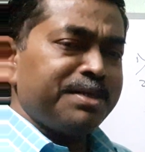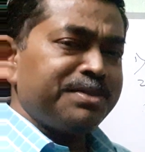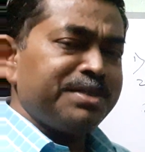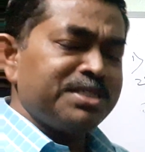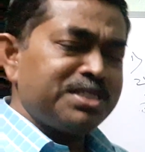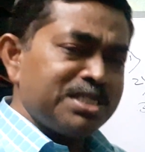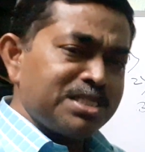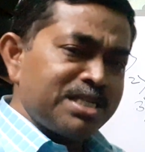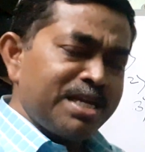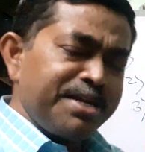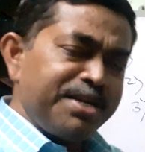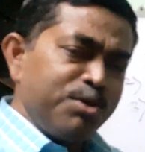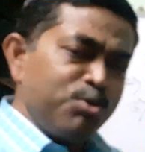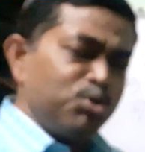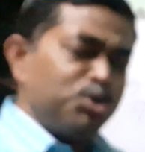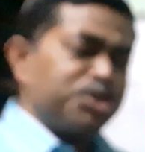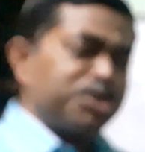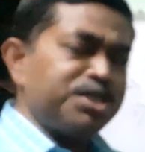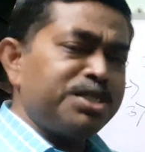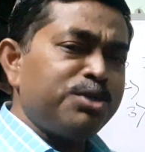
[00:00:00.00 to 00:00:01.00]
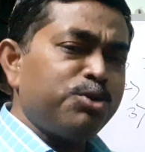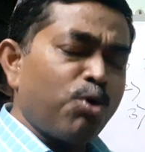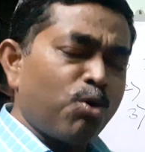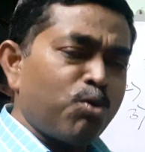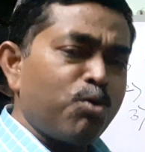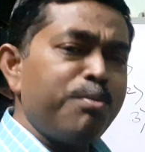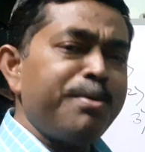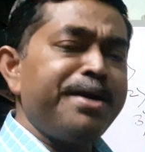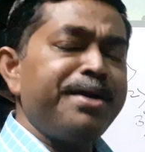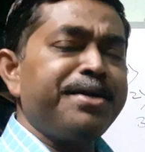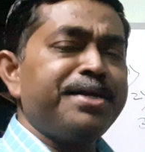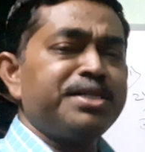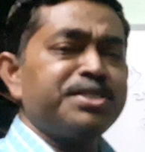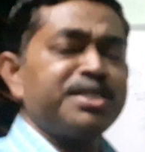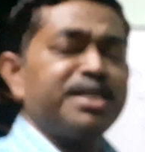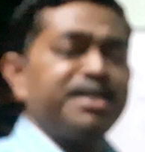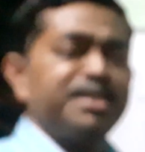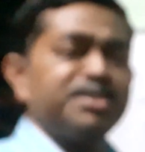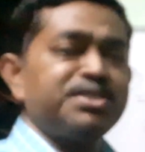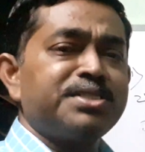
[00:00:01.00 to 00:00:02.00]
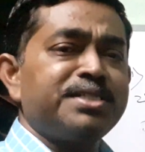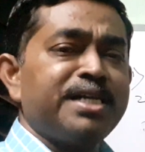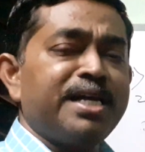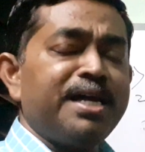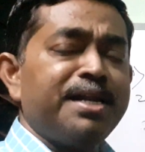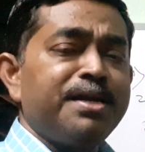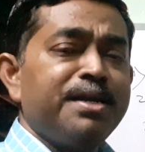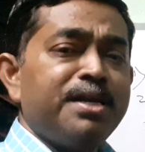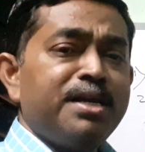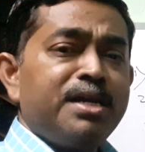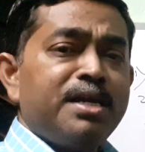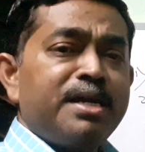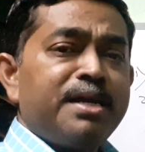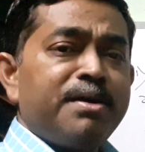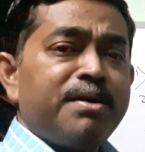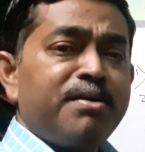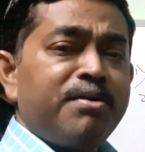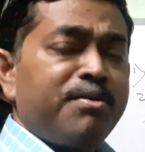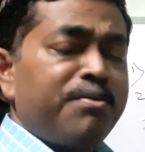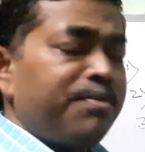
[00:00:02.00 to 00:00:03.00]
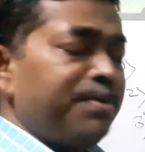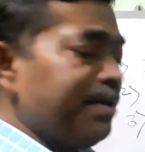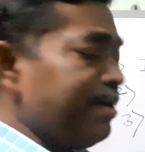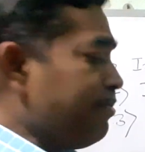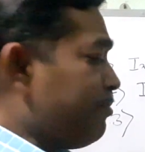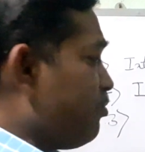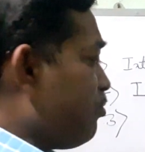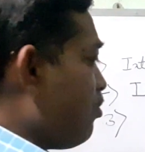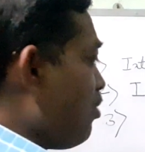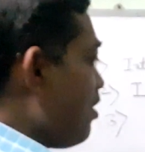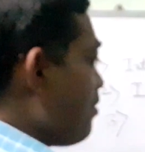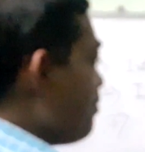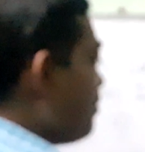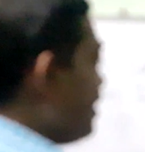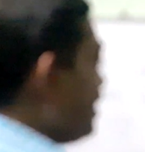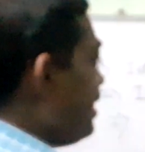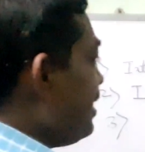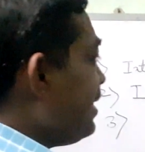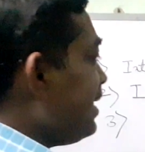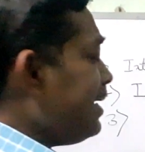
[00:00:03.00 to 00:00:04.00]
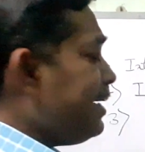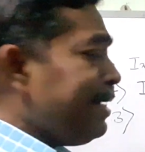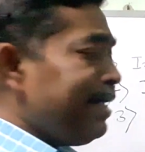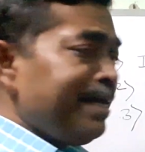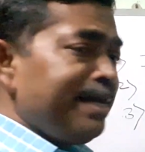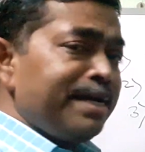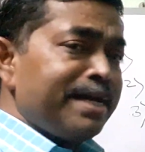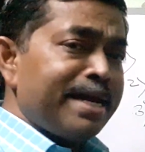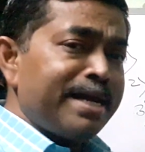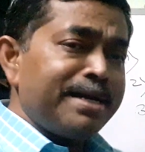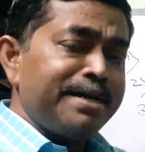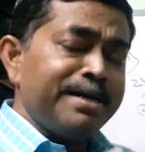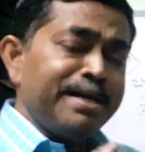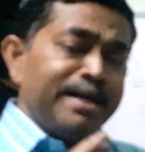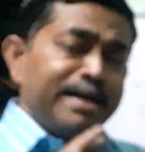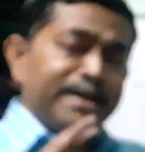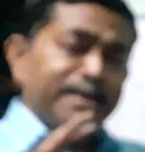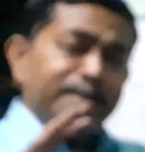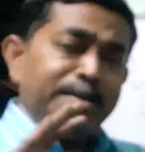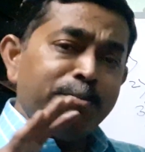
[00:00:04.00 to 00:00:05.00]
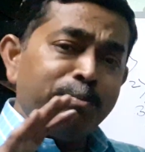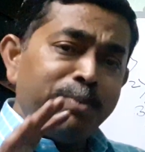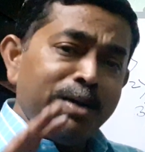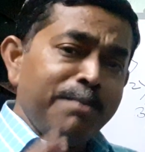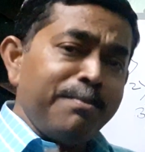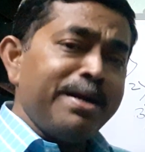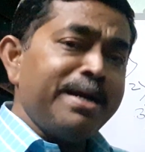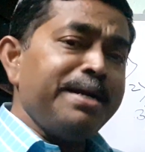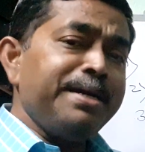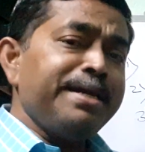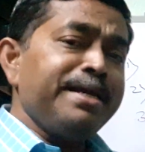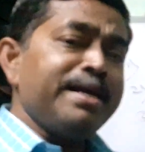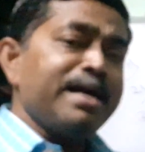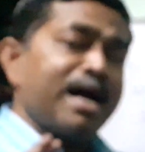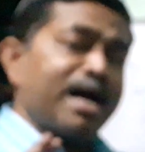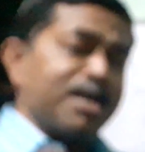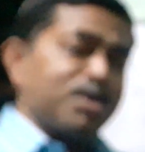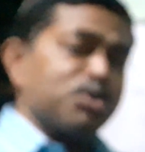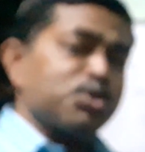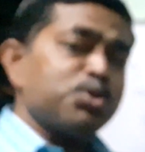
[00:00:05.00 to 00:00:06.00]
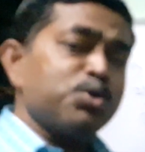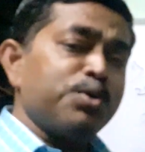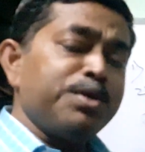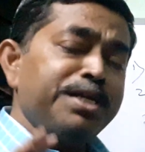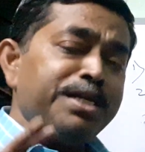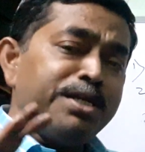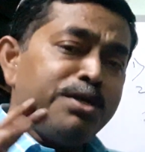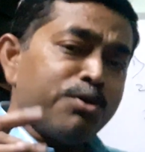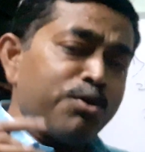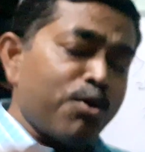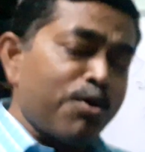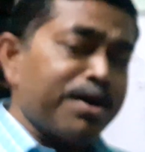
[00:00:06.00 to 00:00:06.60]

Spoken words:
this is a huge documentation is there for maintaining and implementing ISO in your